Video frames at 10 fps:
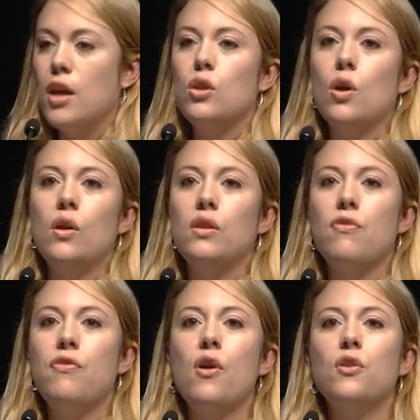not only
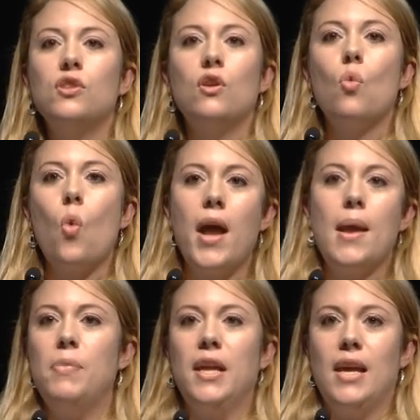focus on one
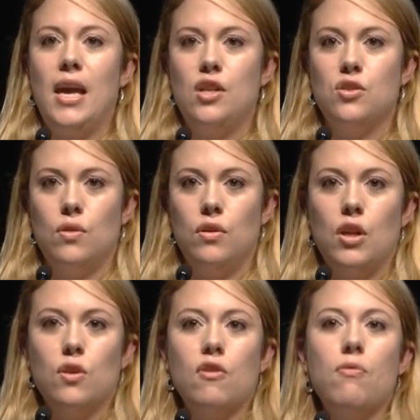application, on
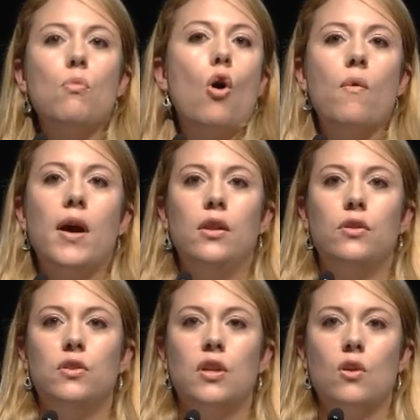the use of mobile
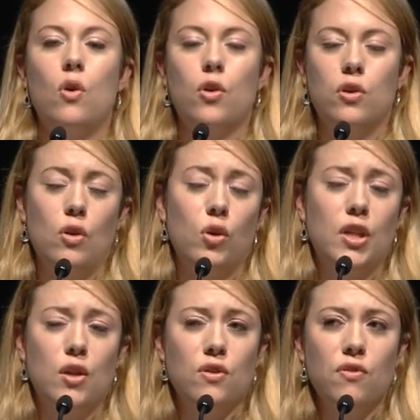or on
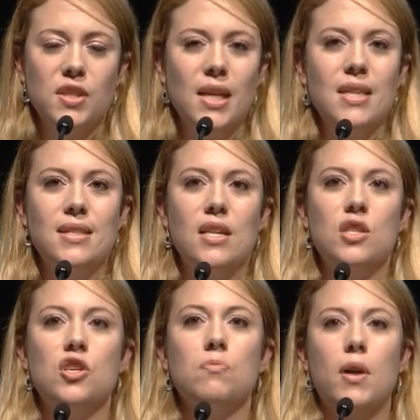the use of
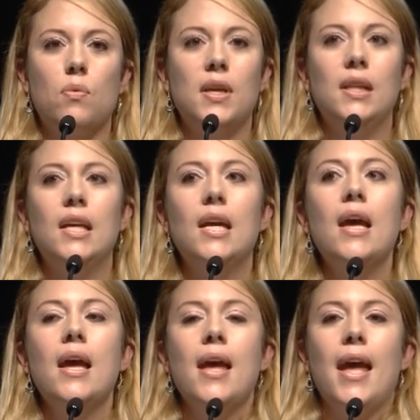telecenters, but really
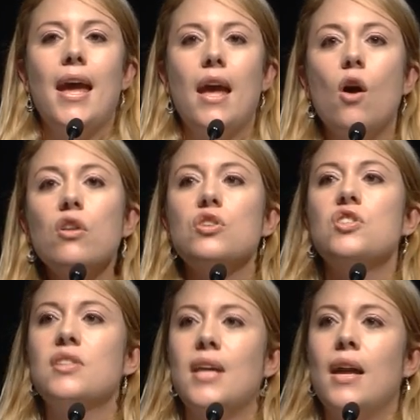
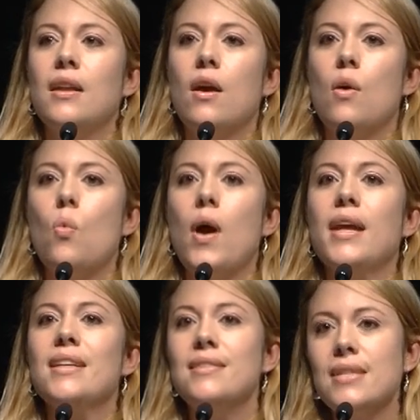understand
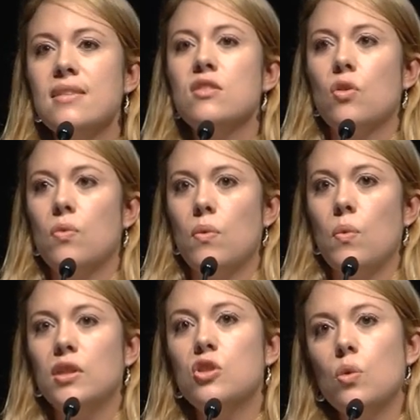what exists or
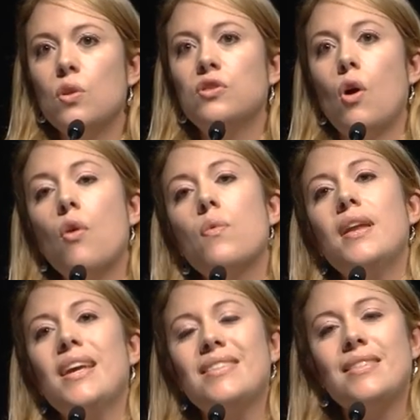what tools
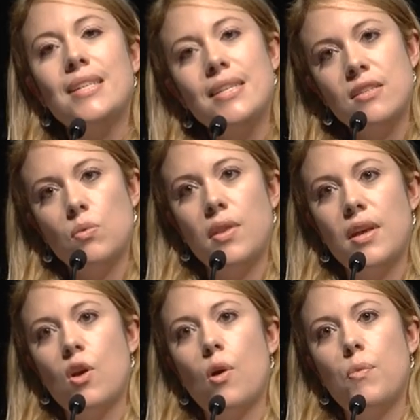already exist
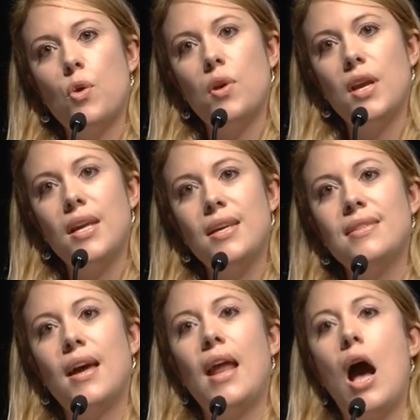within
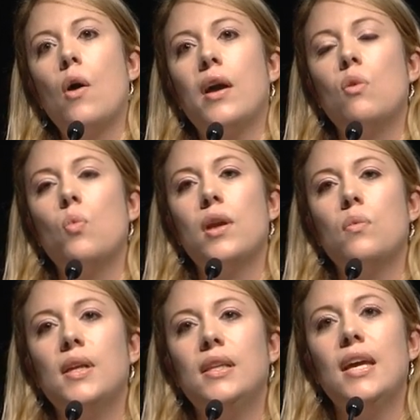communities and how can we
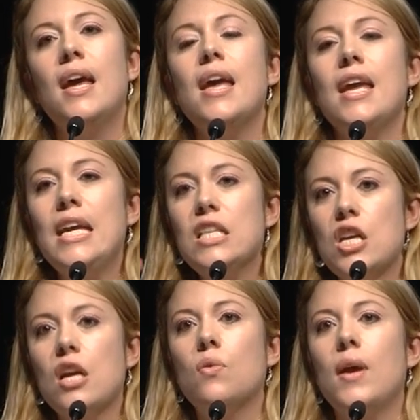really
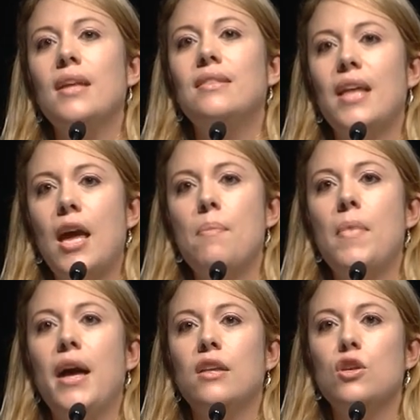integrate
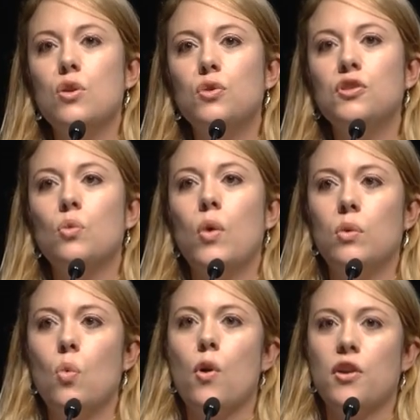them and use
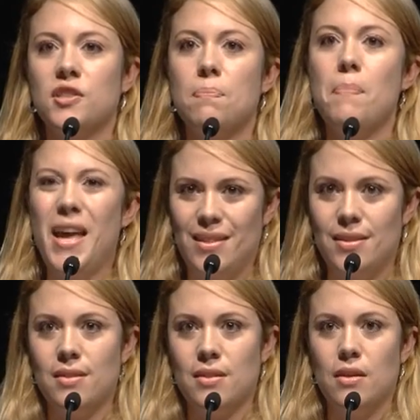what works
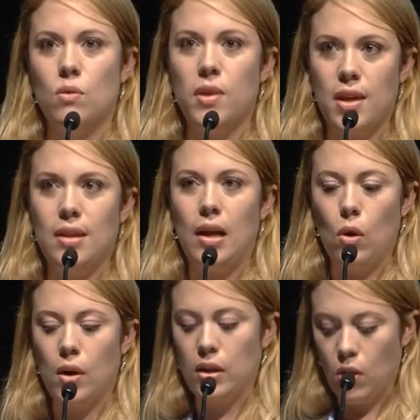best within the
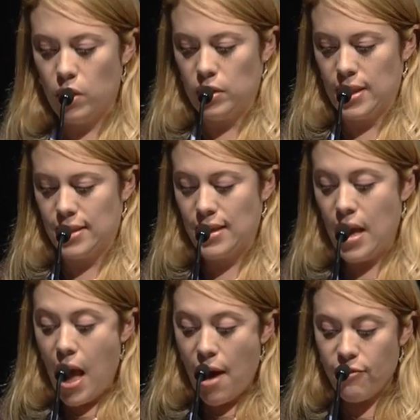local context.
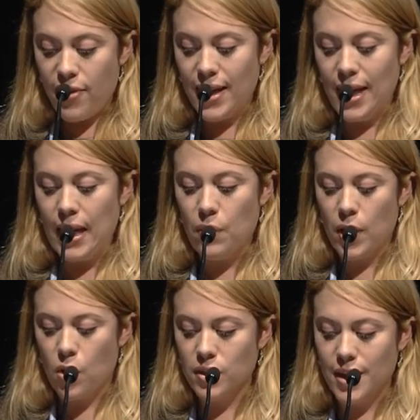And finally,
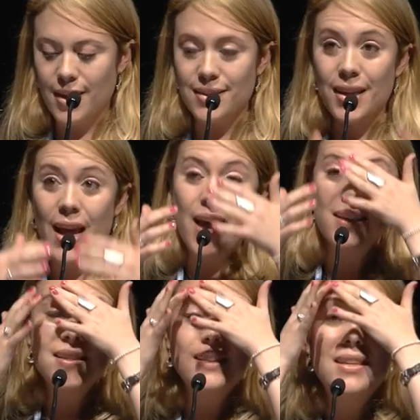recognize that
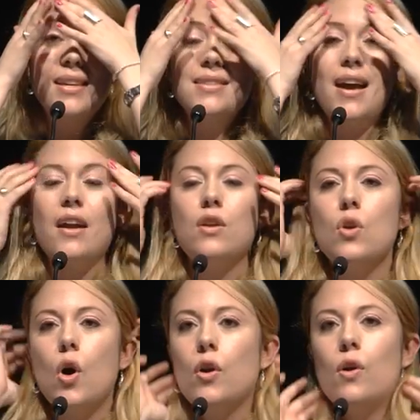ICTs are
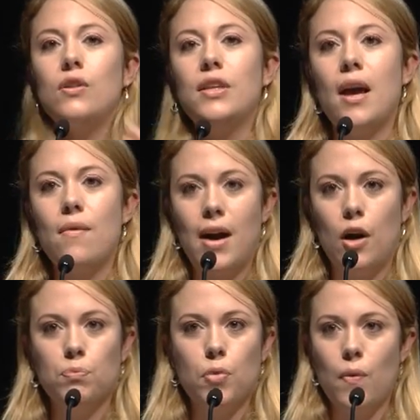not only
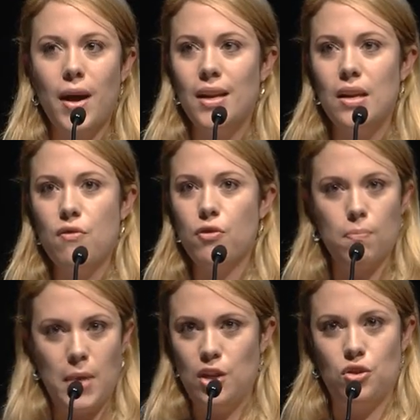about providing
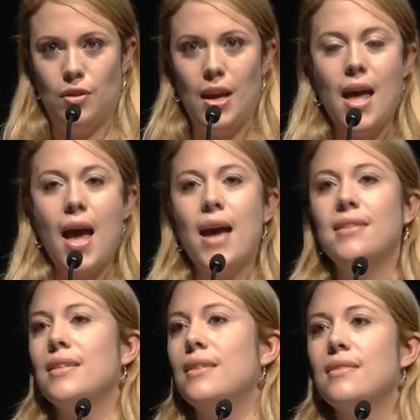information.
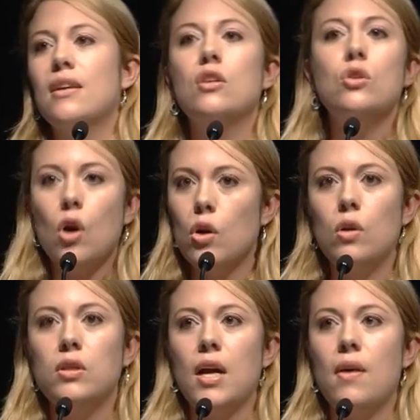ICTs are not
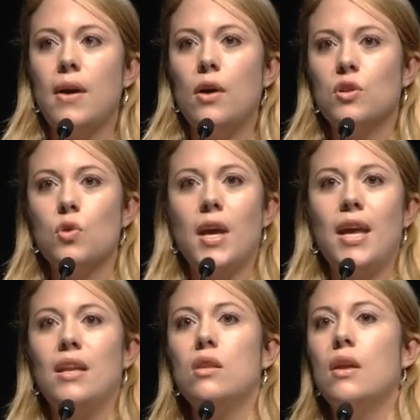only about
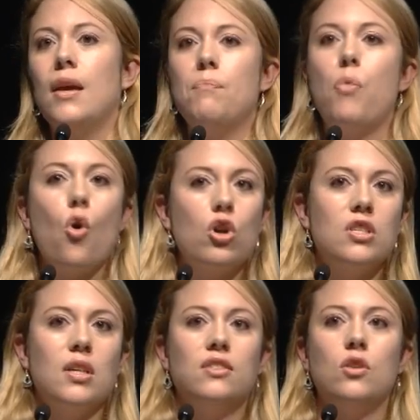creating
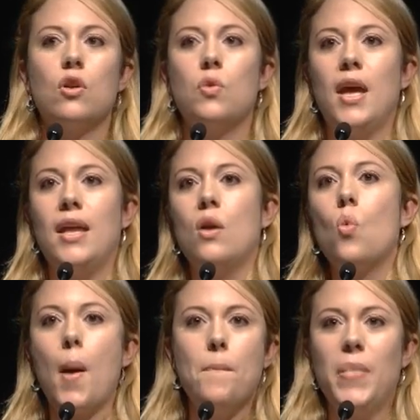portals or creating
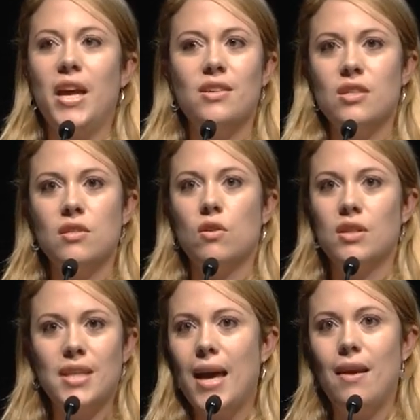web pages or
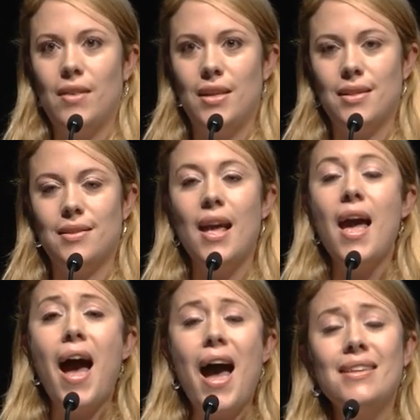databases.
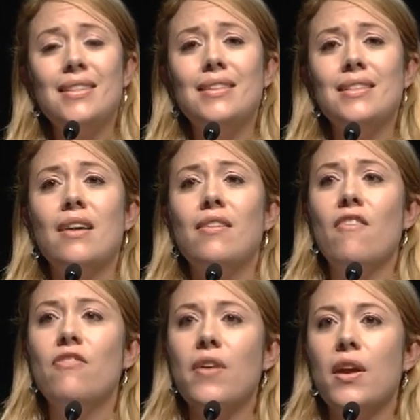ICTs
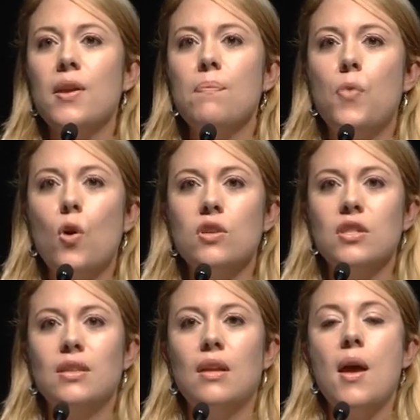have a very
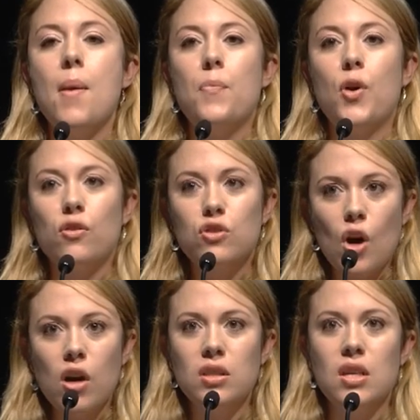important
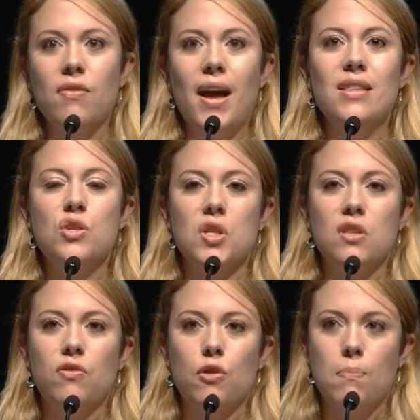productive and
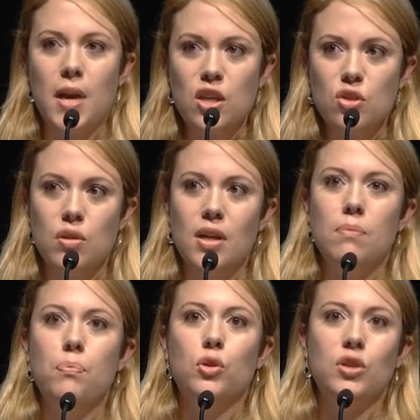
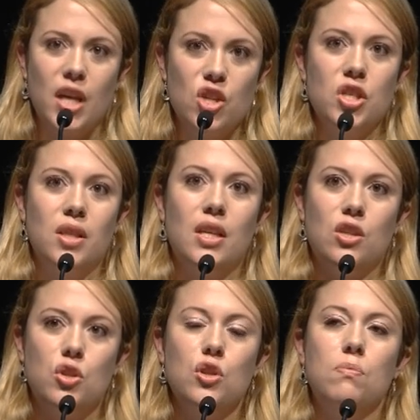transformational potential
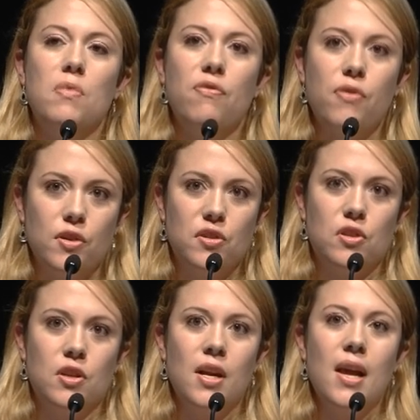that should be
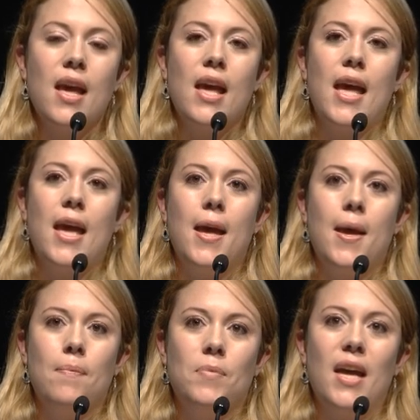fostered
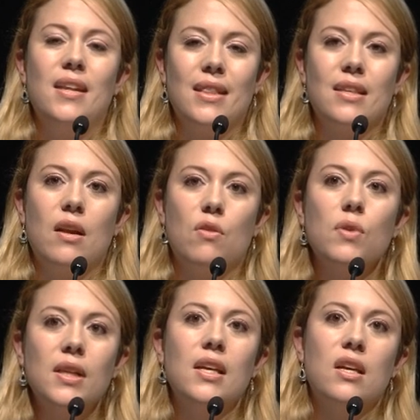and that can
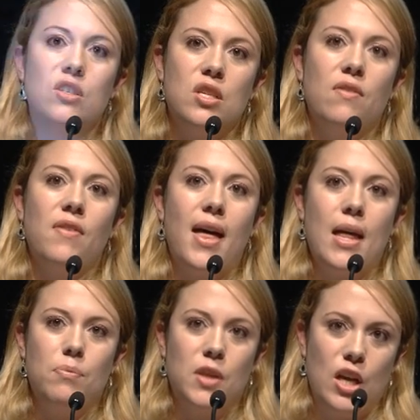really achieve
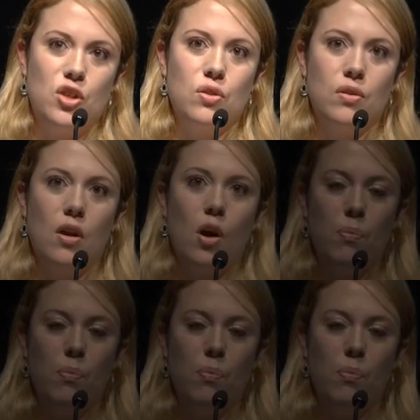adaptation